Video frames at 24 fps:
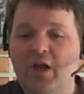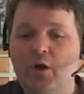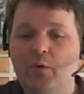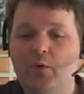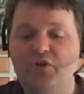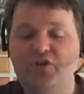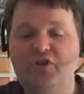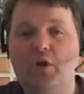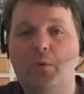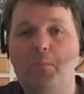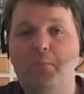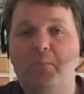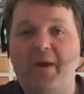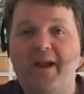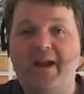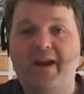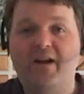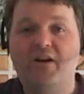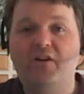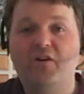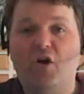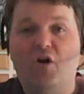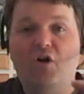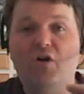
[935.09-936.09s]
which
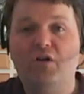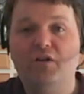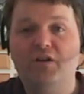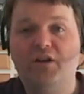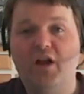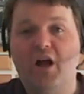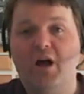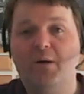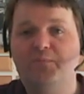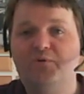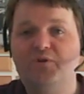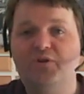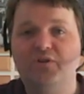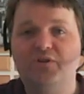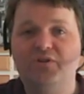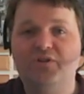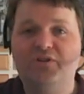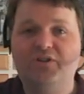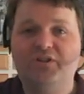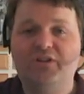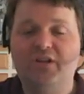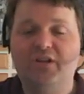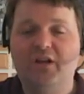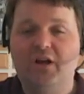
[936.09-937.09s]
compared all the
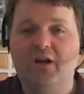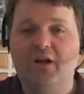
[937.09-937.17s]
options